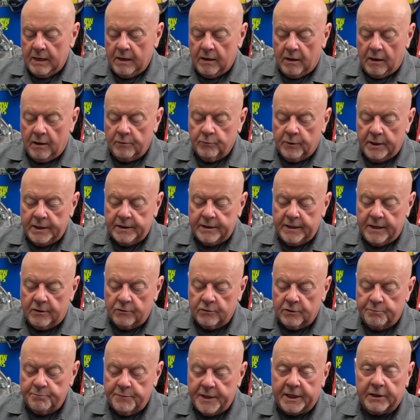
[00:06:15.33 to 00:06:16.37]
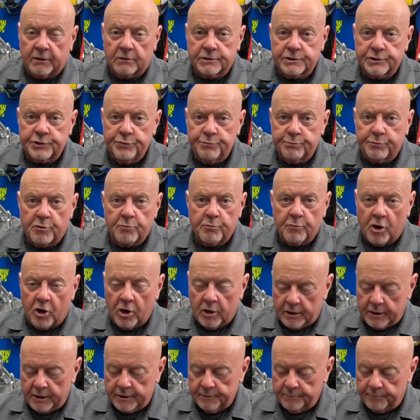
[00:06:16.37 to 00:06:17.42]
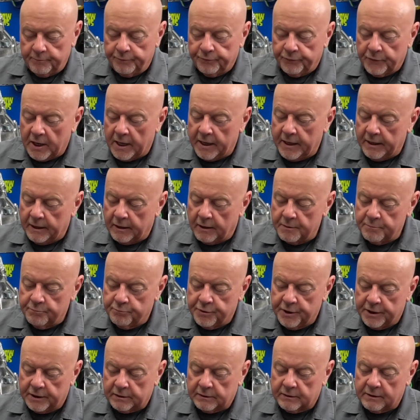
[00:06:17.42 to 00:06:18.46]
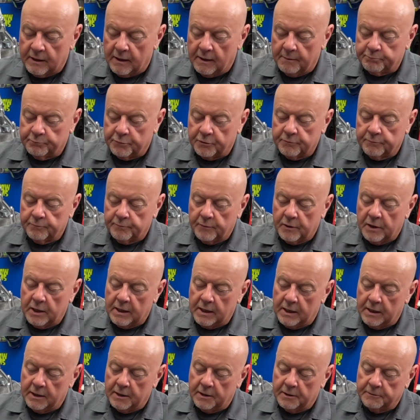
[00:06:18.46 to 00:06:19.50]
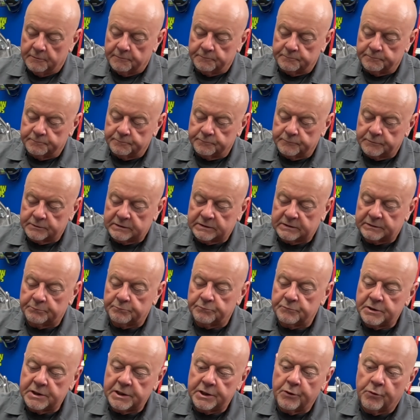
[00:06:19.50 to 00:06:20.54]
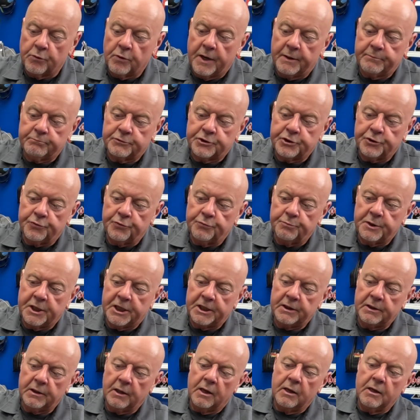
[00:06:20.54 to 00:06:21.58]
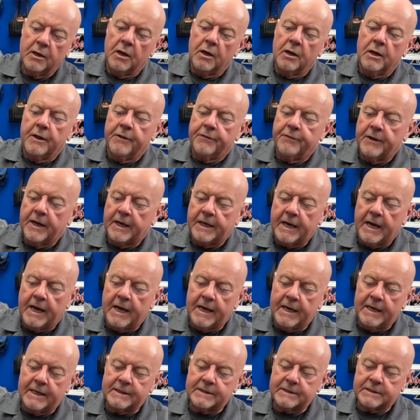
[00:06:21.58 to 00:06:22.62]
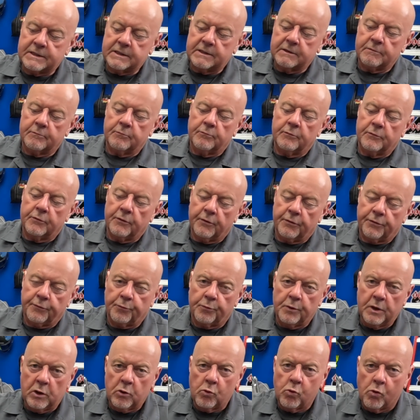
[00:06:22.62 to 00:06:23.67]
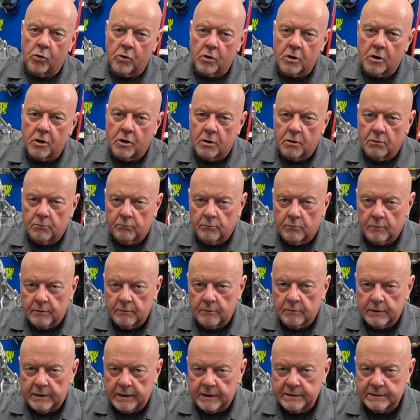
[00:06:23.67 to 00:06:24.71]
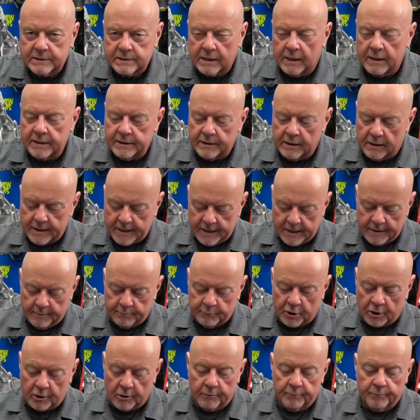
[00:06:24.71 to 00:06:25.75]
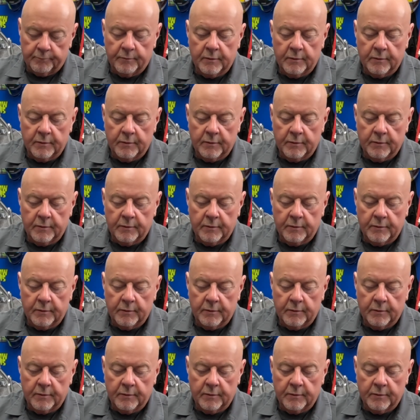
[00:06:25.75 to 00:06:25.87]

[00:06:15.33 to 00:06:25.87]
I went down to Metal Supermarket and I picked up some DOM tubing that has 3/4 inside diameter.